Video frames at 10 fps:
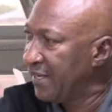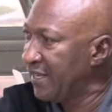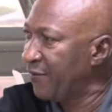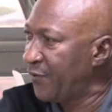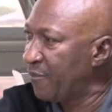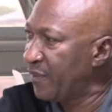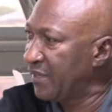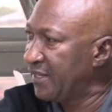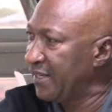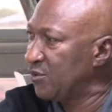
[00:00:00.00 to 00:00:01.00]
You have
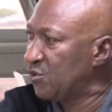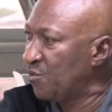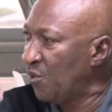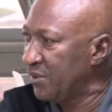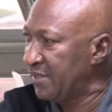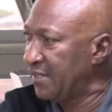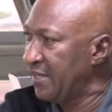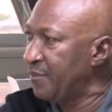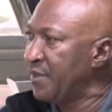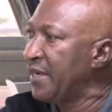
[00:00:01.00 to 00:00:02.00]
built a small
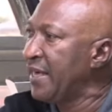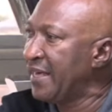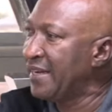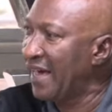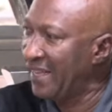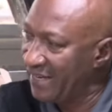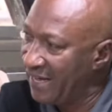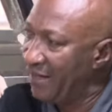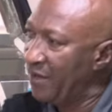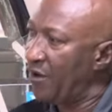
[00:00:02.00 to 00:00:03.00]
stadium in
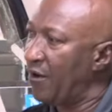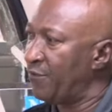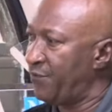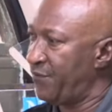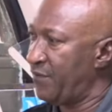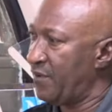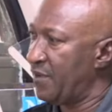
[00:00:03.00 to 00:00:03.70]
honor of